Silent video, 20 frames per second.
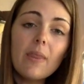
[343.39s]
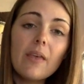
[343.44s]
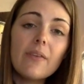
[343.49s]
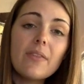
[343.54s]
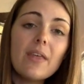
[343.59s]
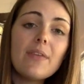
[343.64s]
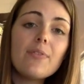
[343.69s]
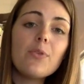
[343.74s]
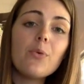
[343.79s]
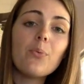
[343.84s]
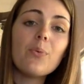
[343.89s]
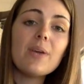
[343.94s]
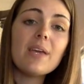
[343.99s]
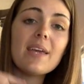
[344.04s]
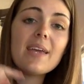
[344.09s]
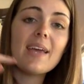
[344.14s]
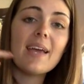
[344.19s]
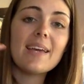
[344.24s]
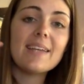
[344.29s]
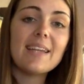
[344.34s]
Then the
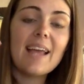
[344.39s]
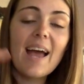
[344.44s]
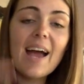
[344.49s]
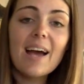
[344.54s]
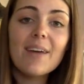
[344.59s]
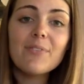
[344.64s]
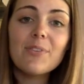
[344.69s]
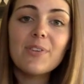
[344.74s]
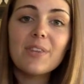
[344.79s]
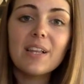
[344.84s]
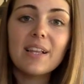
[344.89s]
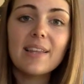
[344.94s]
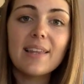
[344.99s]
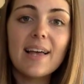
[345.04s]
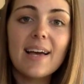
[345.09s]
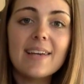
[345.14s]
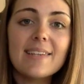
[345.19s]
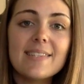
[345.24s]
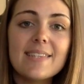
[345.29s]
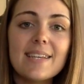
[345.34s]
weekend after the
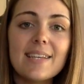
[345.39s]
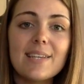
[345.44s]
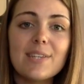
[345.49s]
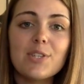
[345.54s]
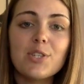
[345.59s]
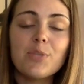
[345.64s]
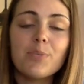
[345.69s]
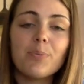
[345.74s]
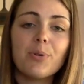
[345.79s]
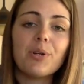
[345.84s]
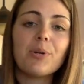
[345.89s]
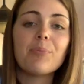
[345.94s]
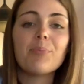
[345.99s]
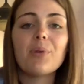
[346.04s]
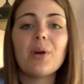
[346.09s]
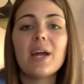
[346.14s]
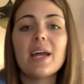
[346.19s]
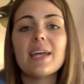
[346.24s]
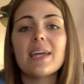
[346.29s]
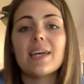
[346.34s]
Classic is spring
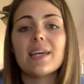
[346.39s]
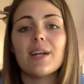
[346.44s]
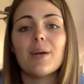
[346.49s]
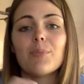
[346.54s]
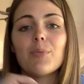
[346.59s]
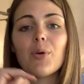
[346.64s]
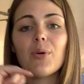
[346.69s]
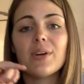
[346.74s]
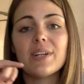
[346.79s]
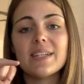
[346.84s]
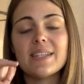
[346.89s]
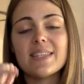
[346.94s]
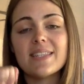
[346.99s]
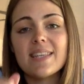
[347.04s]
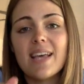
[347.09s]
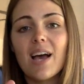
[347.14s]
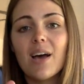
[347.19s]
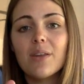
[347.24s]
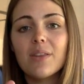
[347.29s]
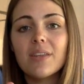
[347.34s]
break, and I'm going to
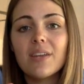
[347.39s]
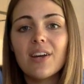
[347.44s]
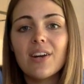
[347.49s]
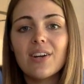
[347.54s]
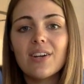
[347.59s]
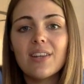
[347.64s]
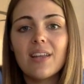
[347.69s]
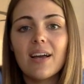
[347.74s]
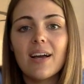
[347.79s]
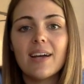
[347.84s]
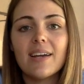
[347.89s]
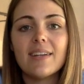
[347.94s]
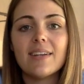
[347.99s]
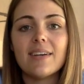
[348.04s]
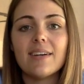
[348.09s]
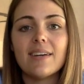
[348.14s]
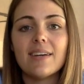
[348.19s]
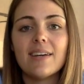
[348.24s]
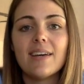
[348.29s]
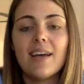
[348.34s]
South
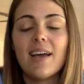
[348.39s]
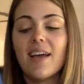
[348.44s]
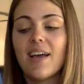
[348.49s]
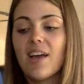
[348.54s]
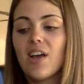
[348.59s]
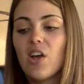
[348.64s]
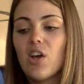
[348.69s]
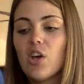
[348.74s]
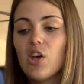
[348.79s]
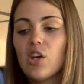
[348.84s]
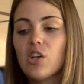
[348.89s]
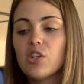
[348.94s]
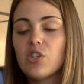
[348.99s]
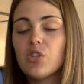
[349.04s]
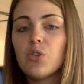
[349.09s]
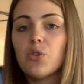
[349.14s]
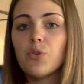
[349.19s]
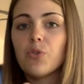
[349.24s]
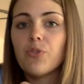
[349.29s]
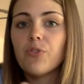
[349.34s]
Carolina
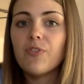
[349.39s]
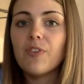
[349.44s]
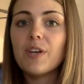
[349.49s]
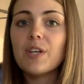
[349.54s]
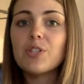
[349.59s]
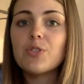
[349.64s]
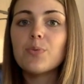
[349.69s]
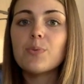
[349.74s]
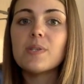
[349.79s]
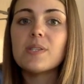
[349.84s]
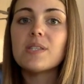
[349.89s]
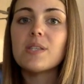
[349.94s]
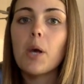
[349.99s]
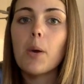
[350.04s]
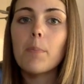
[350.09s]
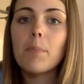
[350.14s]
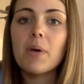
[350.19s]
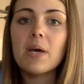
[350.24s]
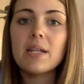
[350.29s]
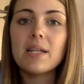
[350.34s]
to fish with
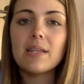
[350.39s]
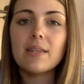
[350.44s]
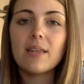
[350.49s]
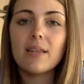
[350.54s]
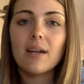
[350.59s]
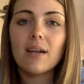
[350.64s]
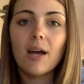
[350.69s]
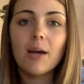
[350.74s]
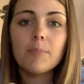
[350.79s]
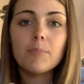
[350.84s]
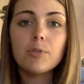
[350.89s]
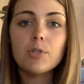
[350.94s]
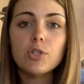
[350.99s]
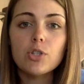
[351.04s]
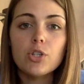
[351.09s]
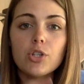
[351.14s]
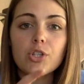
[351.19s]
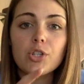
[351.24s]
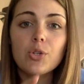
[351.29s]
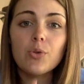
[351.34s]
somebody that I'm
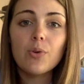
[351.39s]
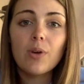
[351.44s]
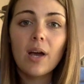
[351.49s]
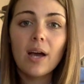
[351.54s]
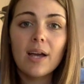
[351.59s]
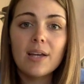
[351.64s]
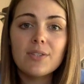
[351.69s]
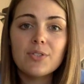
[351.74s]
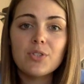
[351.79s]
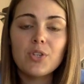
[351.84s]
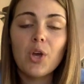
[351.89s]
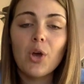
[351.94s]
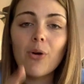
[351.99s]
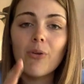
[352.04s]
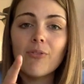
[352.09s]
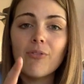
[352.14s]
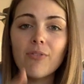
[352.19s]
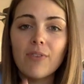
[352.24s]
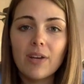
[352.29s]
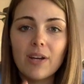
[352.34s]
sure you guys
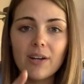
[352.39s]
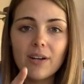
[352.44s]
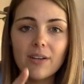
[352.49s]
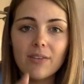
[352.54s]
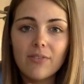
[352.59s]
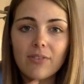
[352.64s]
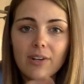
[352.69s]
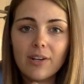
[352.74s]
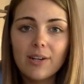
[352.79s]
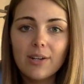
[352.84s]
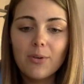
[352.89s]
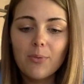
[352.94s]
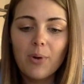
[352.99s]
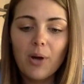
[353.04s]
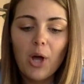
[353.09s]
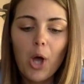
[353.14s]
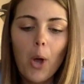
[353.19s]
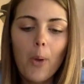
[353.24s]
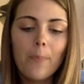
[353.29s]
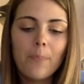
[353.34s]
know very, very
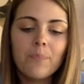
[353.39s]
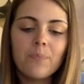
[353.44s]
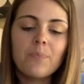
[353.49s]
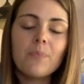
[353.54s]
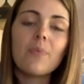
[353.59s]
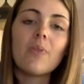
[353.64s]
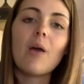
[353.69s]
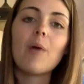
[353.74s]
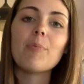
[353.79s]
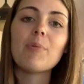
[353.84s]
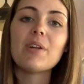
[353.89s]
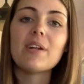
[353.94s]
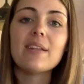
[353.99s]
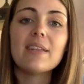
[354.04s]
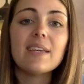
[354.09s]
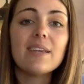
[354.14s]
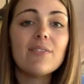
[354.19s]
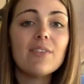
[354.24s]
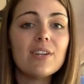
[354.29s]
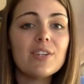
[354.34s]
well. I'm going to
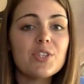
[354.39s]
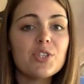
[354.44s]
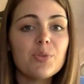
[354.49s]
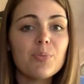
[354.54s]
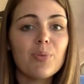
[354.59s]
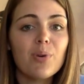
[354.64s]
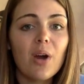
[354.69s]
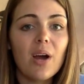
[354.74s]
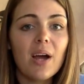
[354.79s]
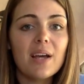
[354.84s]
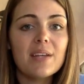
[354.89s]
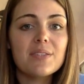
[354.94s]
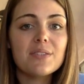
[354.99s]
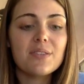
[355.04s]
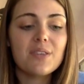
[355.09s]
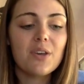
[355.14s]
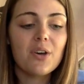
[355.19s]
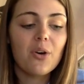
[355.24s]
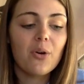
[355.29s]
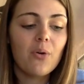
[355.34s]
leave it a surprise
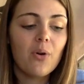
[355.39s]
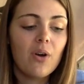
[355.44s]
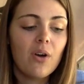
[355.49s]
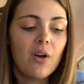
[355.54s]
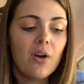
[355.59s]
though,